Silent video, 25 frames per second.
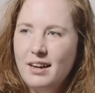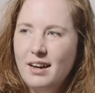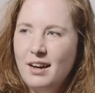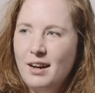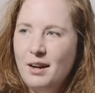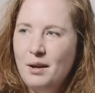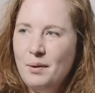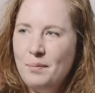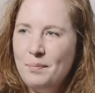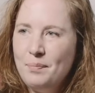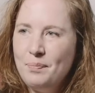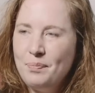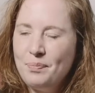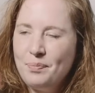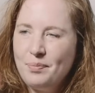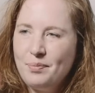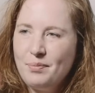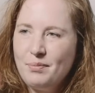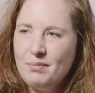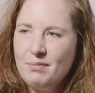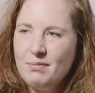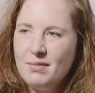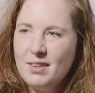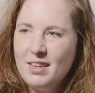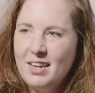Um,
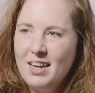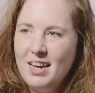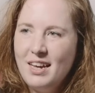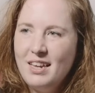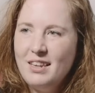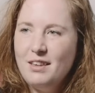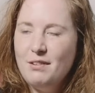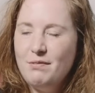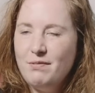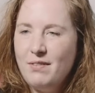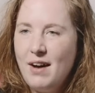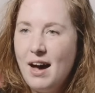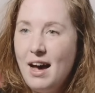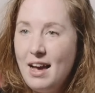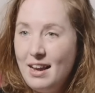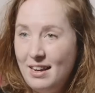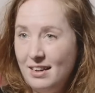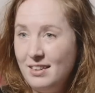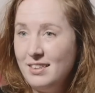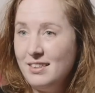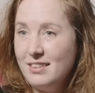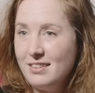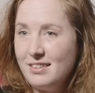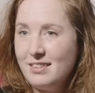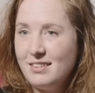the
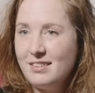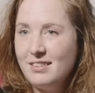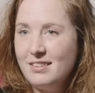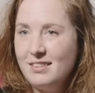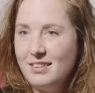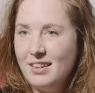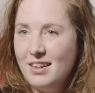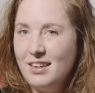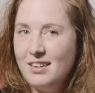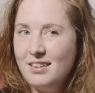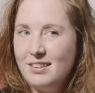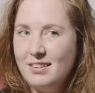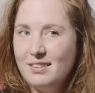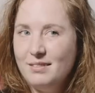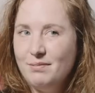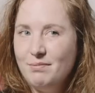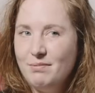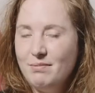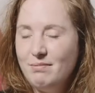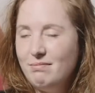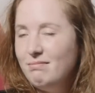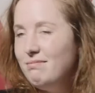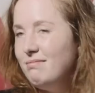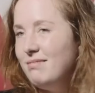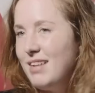violence that
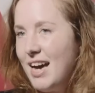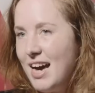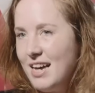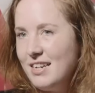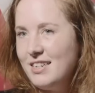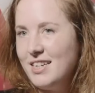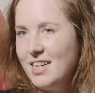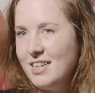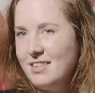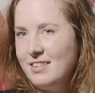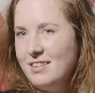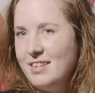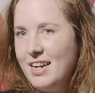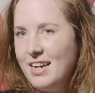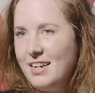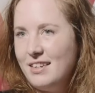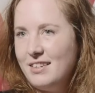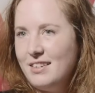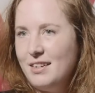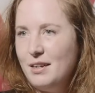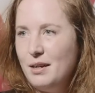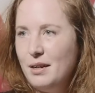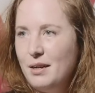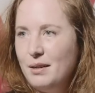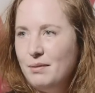that
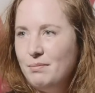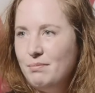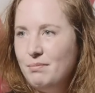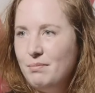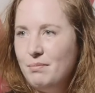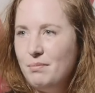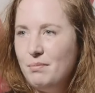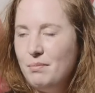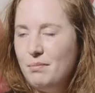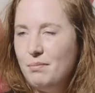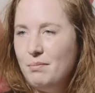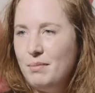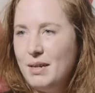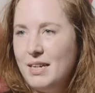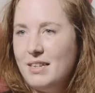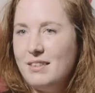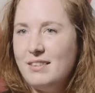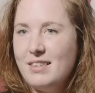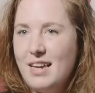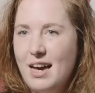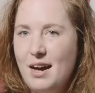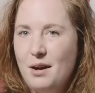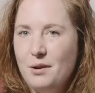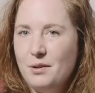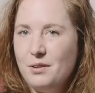gestator
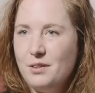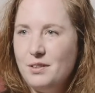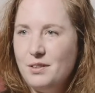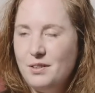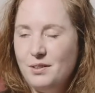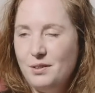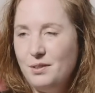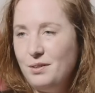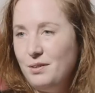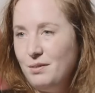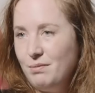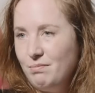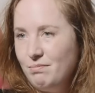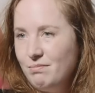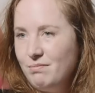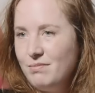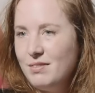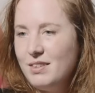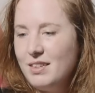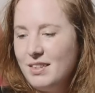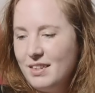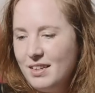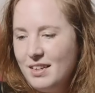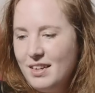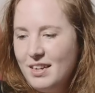meets out to
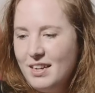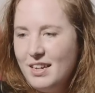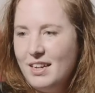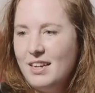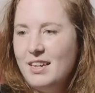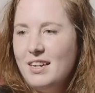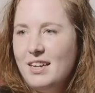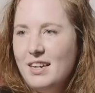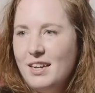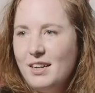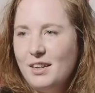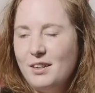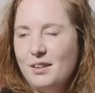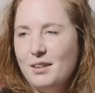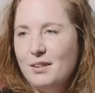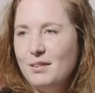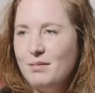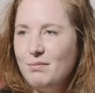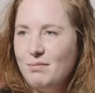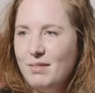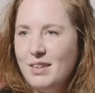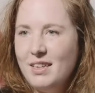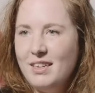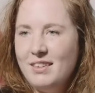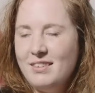
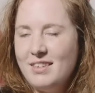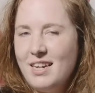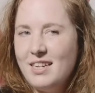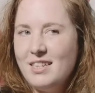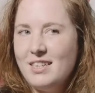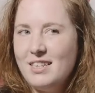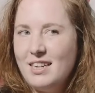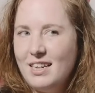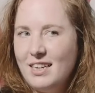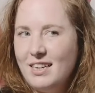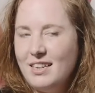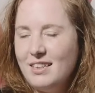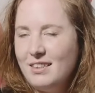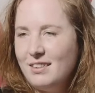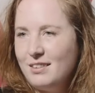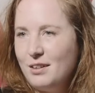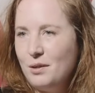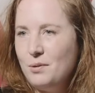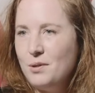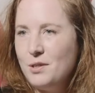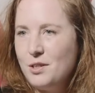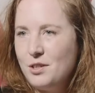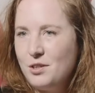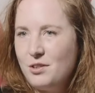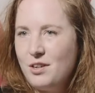essentially
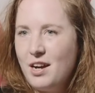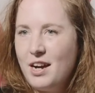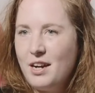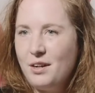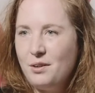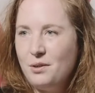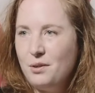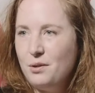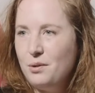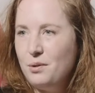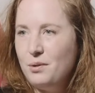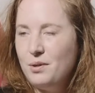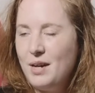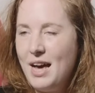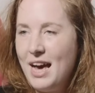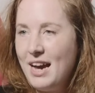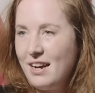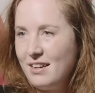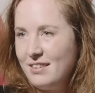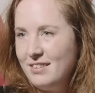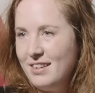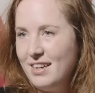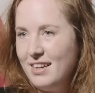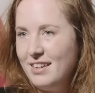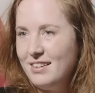go on strike or
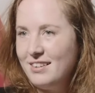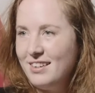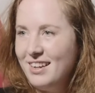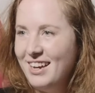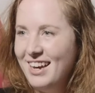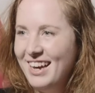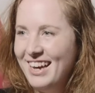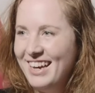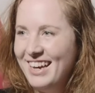exit